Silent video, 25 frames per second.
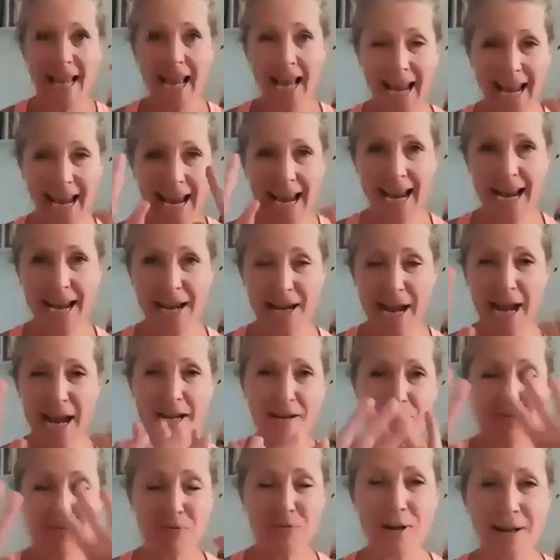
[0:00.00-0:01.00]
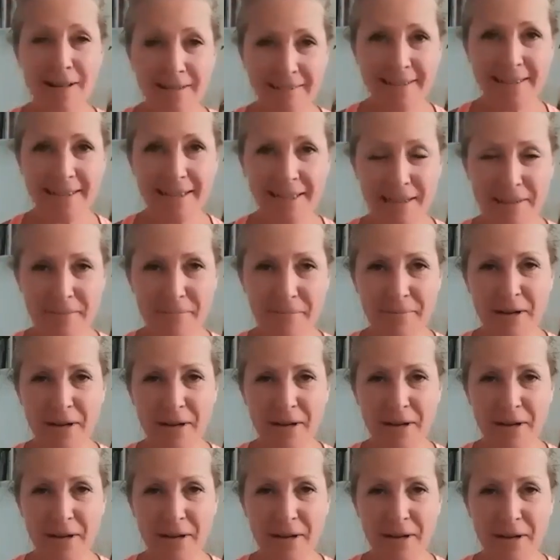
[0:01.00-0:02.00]
hey, and welcome.
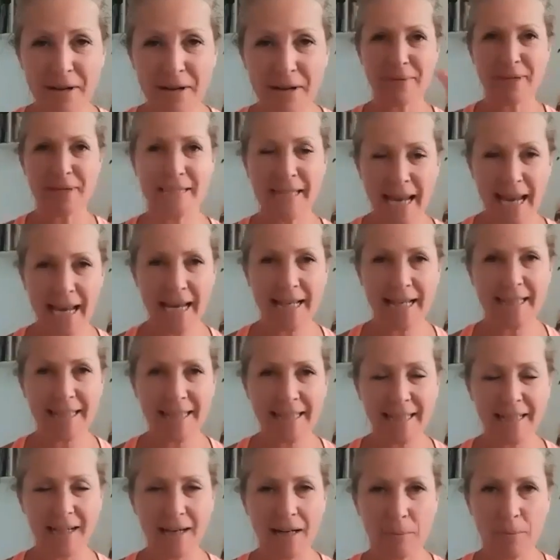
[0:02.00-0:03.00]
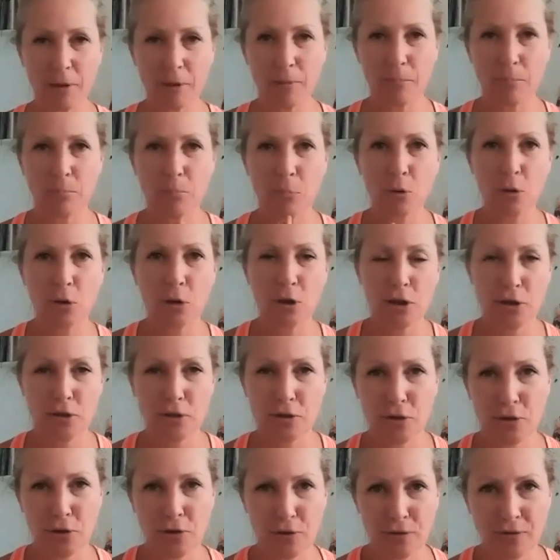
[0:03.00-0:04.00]
My name is Haley. I'm a board
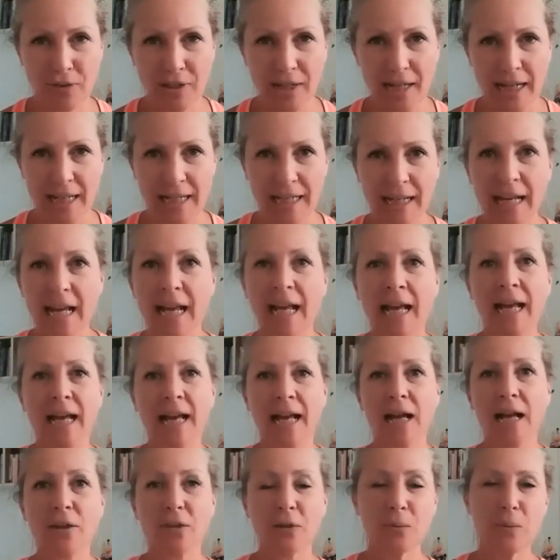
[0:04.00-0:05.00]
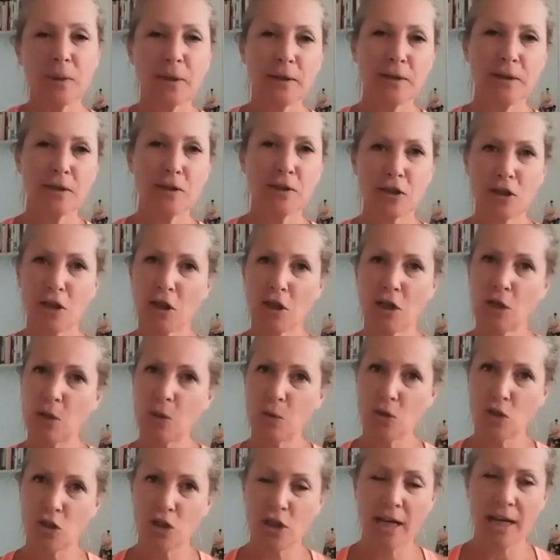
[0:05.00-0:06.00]
certified health and wellness
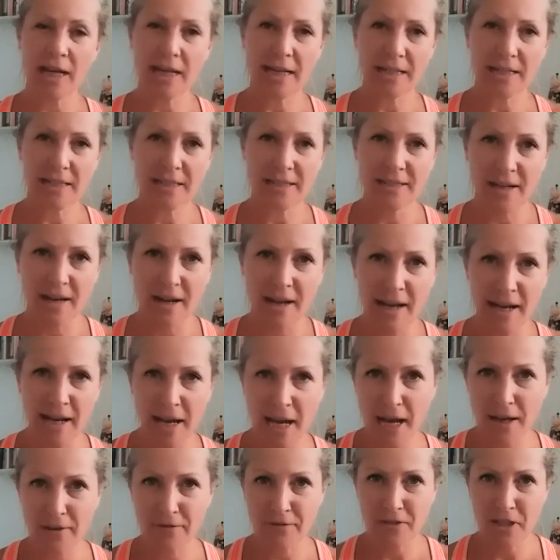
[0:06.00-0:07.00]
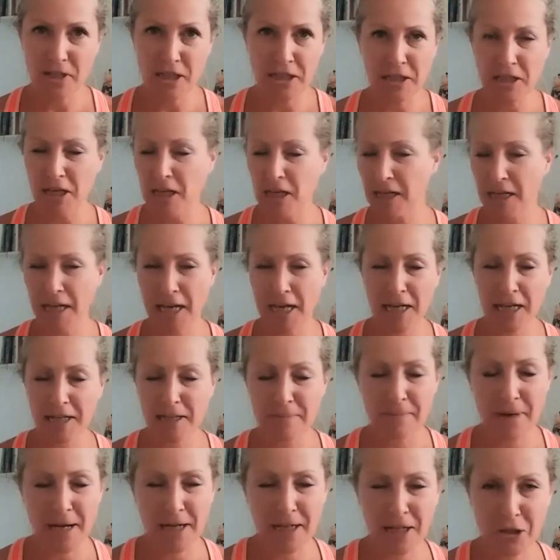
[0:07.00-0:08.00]
coach, and I have
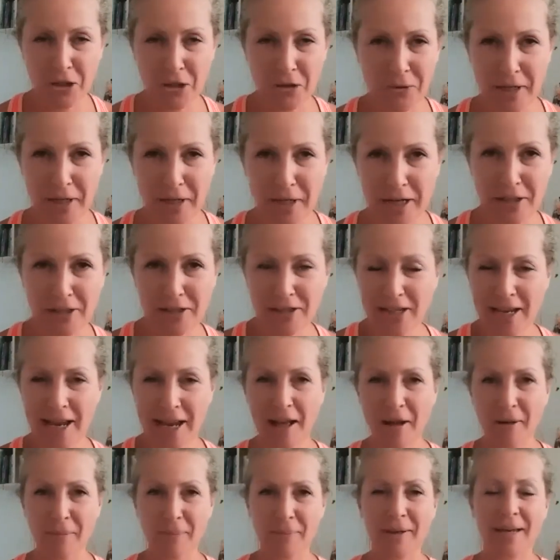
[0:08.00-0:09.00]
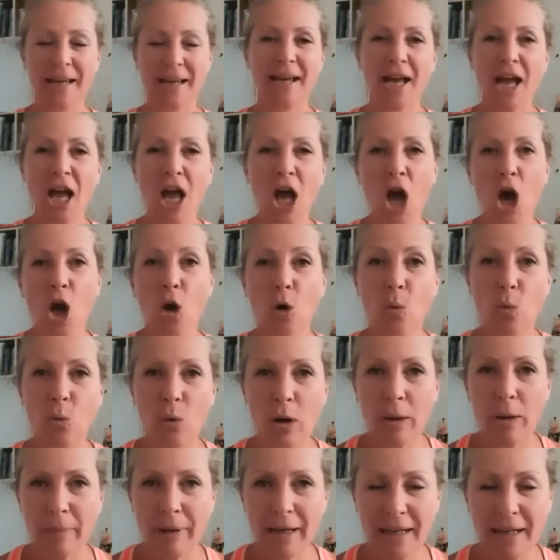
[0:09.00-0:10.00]
dedicated my career to helping
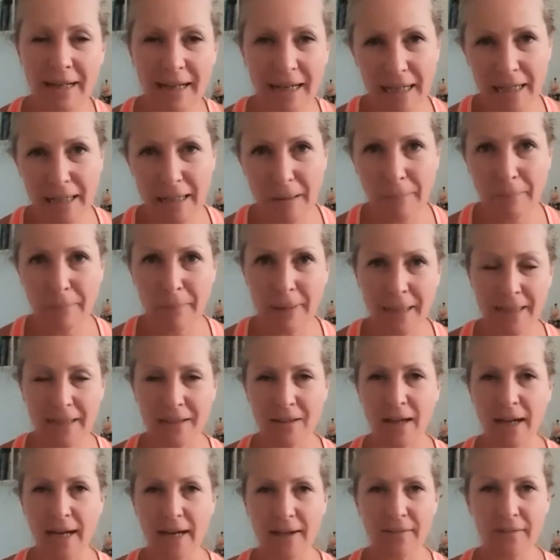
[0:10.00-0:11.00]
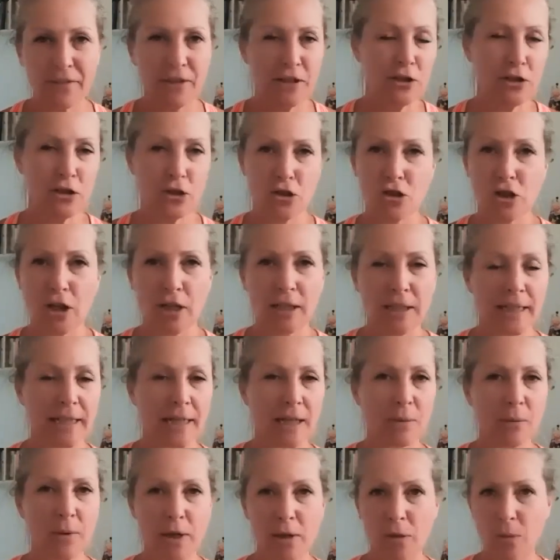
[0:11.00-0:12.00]
women in midlife that are
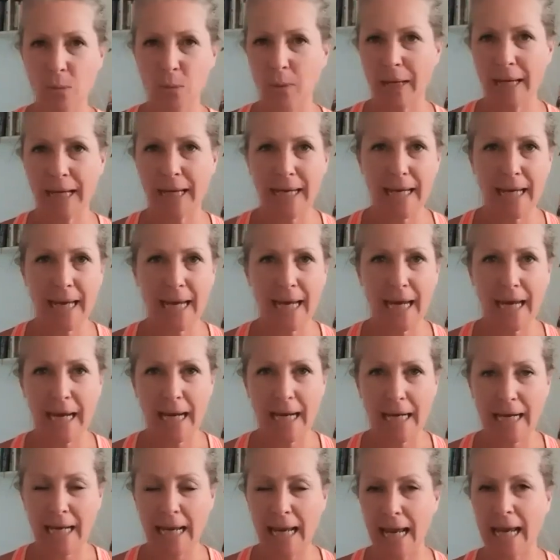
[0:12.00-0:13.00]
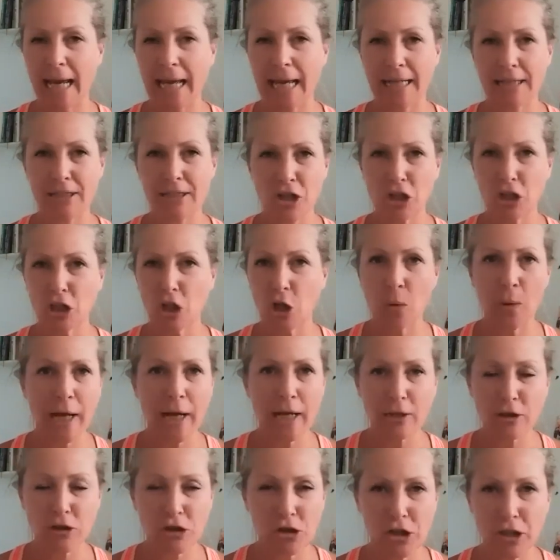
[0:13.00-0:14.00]
struggling with weight gain and low
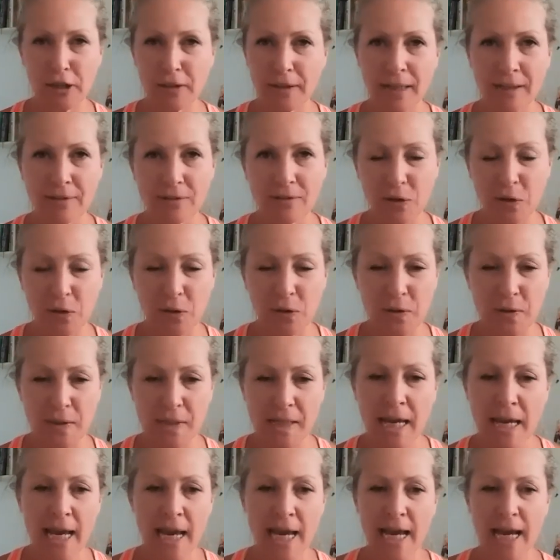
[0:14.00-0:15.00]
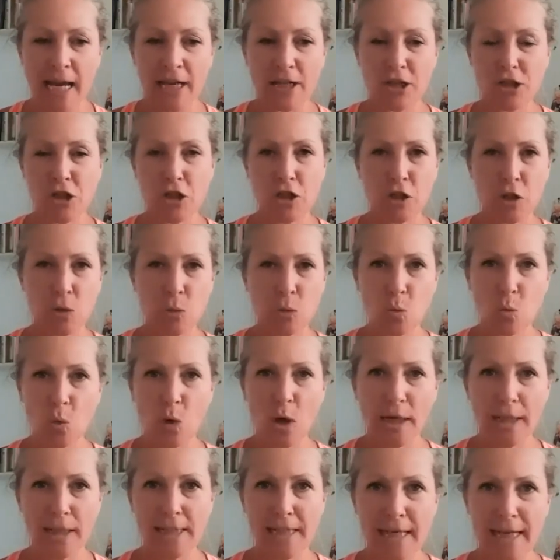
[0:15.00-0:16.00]
energy levels and just
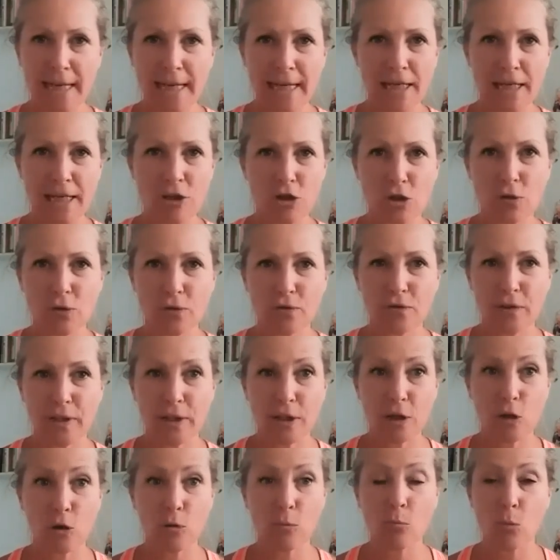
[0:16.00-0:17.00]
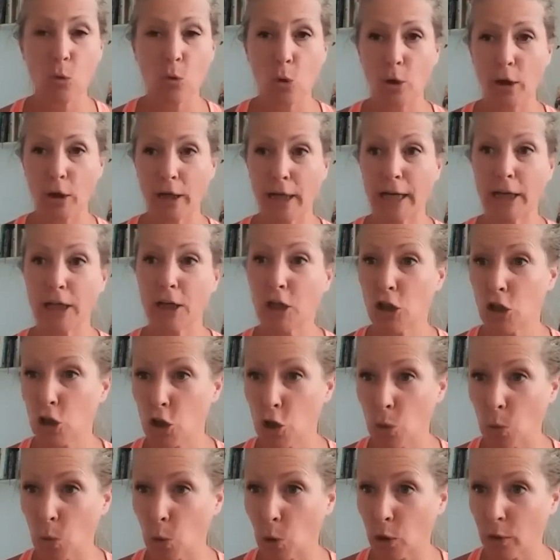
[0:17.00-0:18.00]
wanting to feel more in
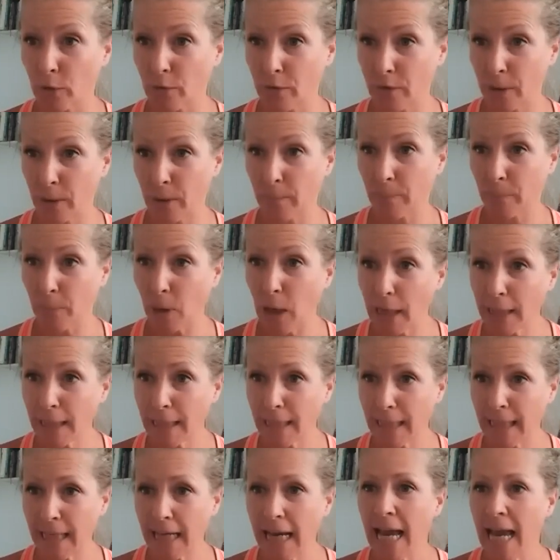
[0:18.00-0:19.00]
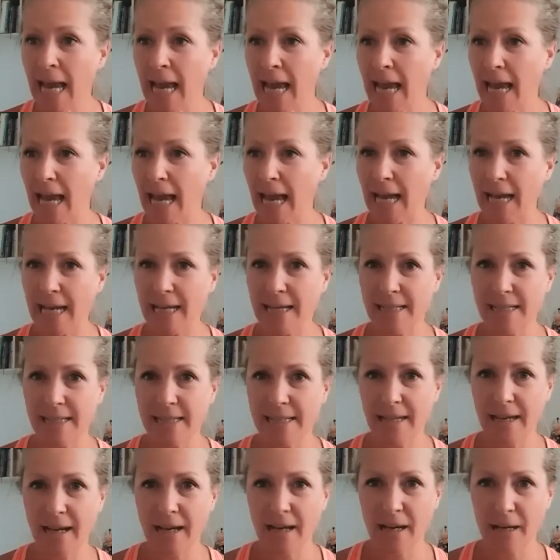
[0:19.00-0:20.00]
control of their body. And
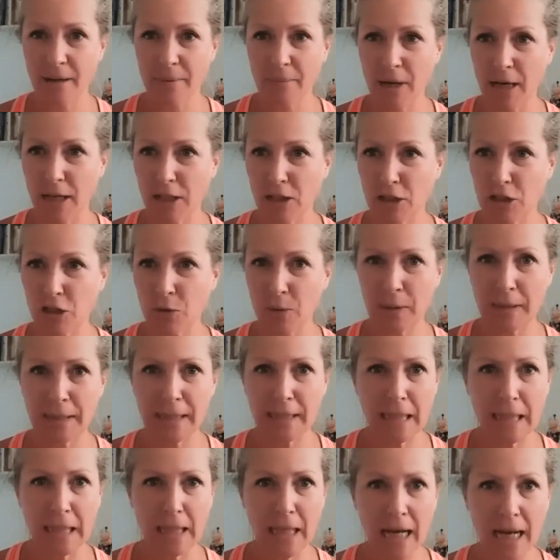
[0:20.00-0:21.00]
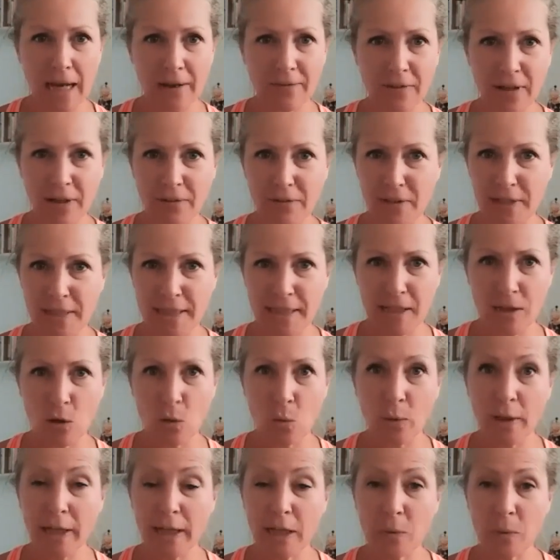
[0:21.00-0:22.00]
I do a little live every
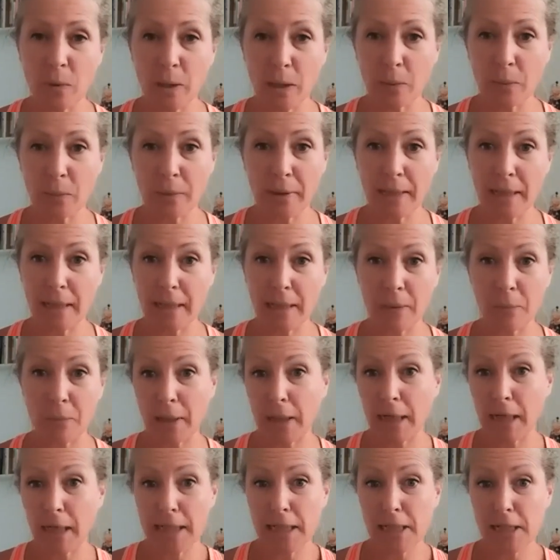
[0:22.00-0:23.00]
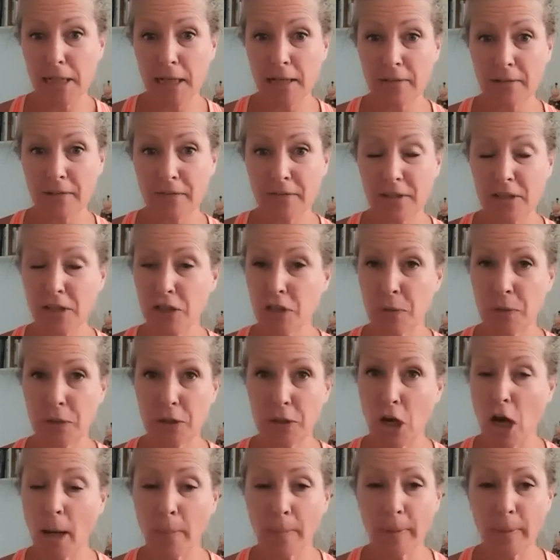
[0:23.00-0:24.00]
single week where we kind of dive into a
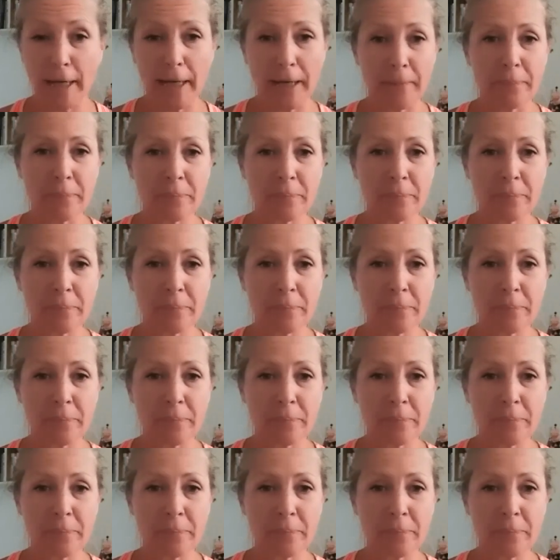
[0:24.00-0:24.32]
topic